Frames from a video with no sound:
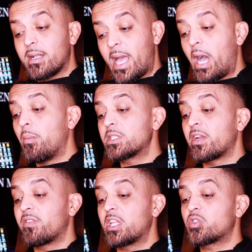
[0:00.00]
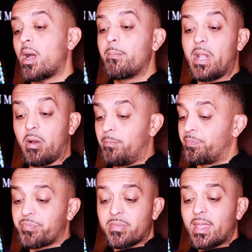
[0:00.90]
how much have they dropped? Now,
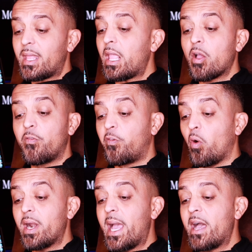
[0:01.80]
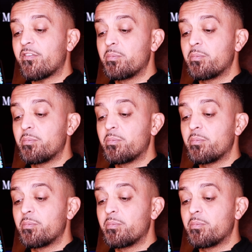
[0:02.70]
$4.5